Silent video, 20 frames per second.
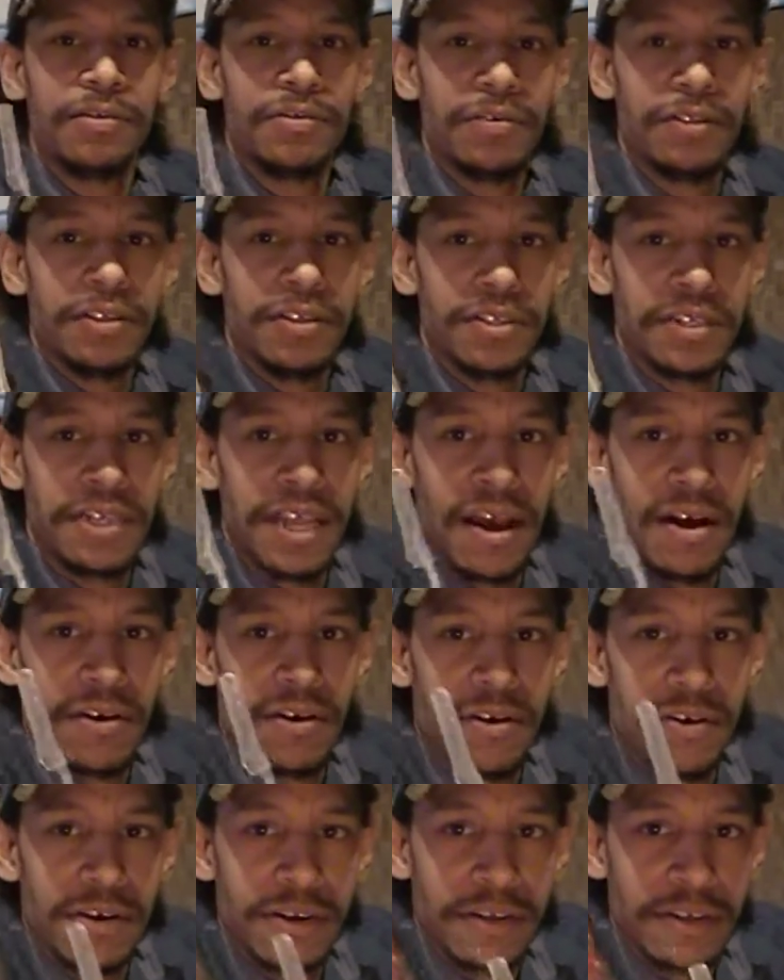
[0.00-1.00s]
the stout
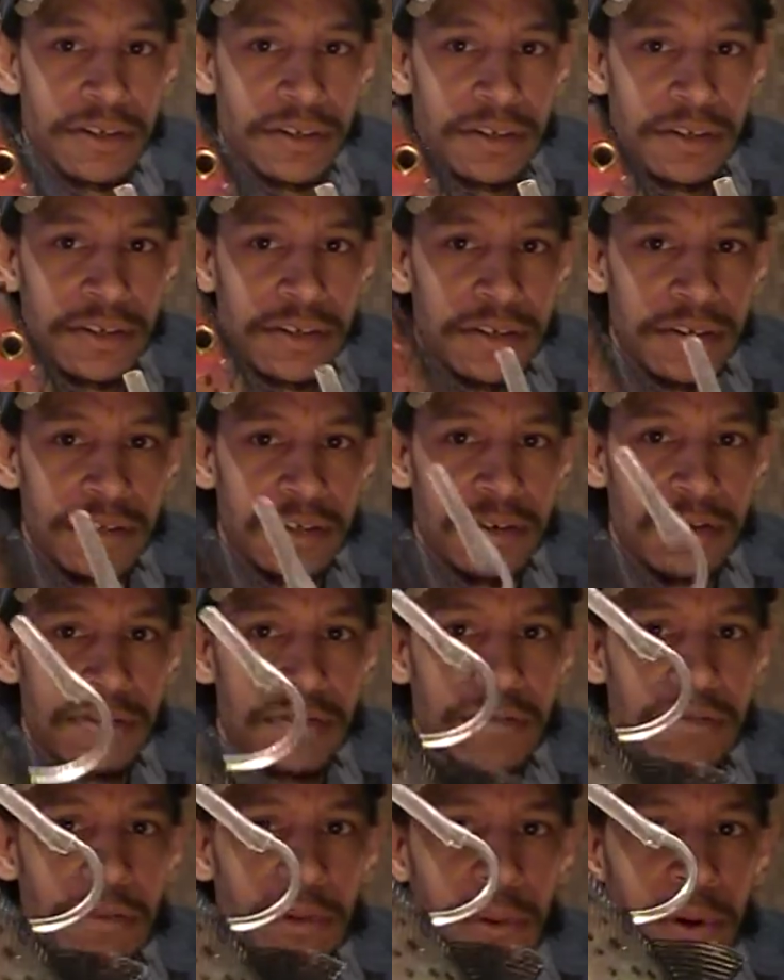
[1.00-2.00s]
hooks
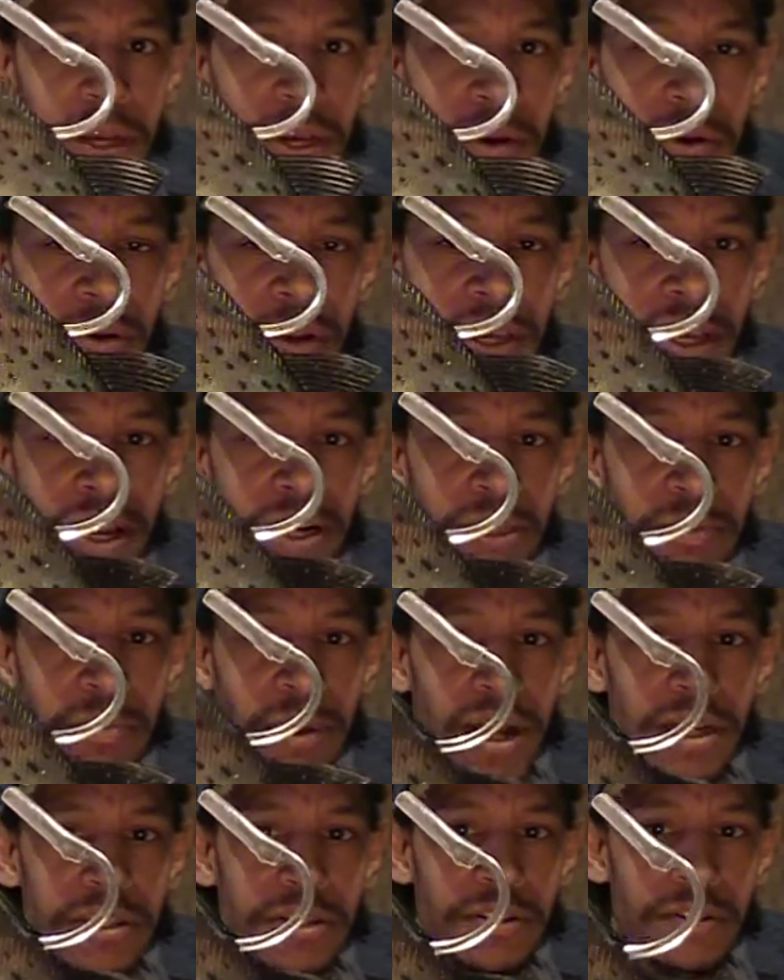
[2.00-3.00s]
for when I go to catch
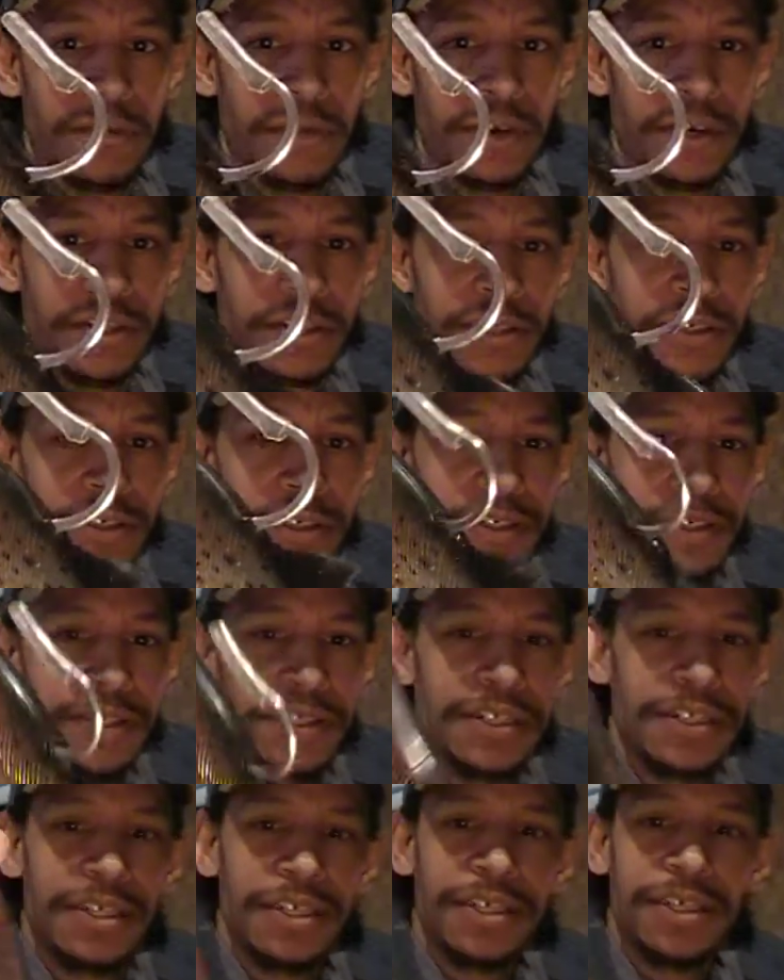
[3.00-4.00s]
monster fish,
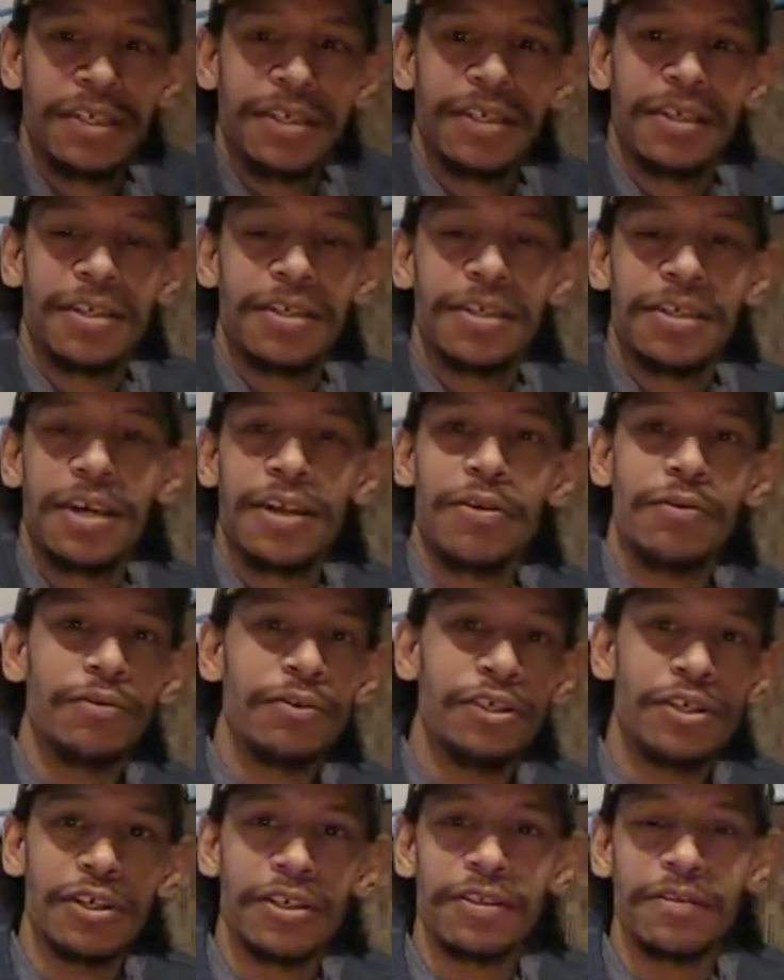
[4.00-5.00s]
because I don't
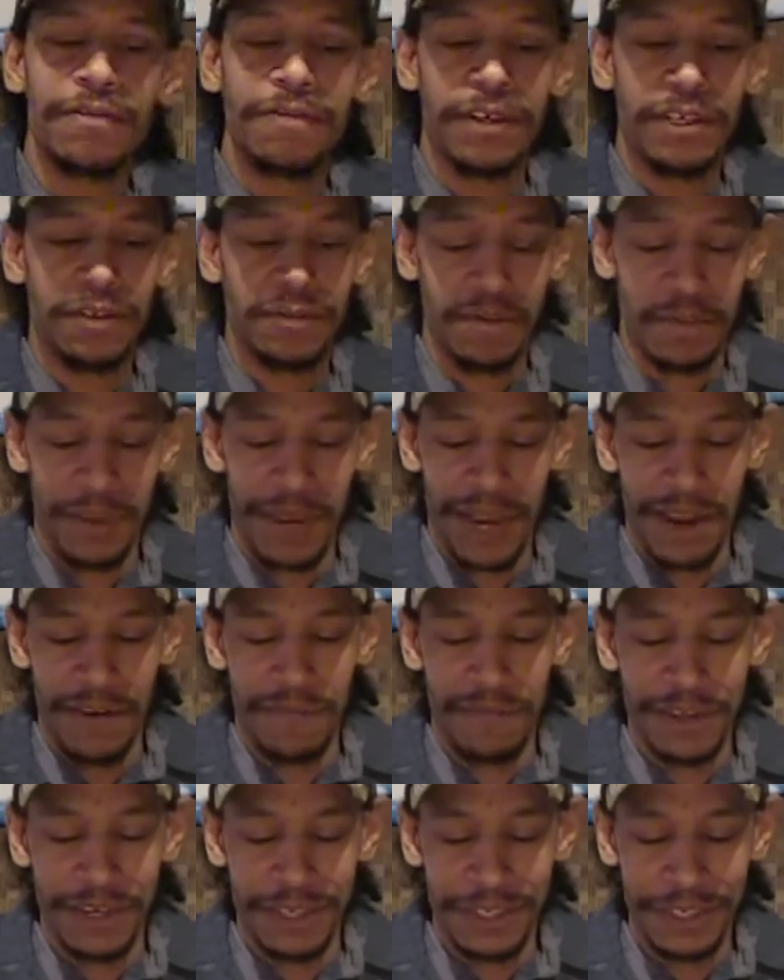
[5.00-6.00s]
just fish for
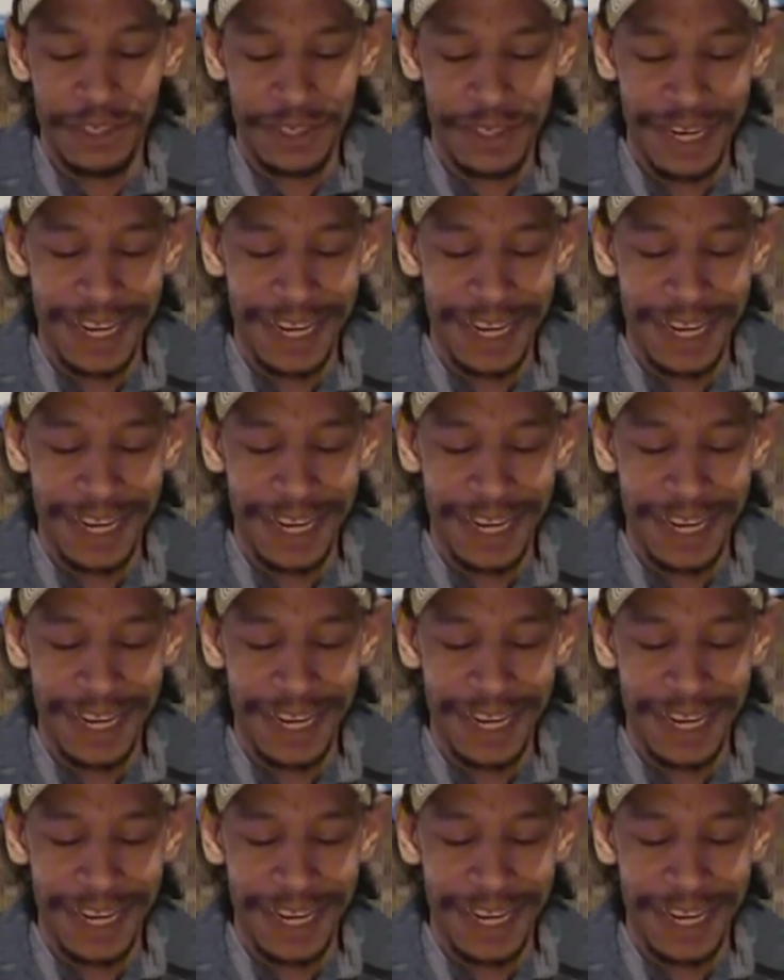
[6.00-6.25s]
panfish.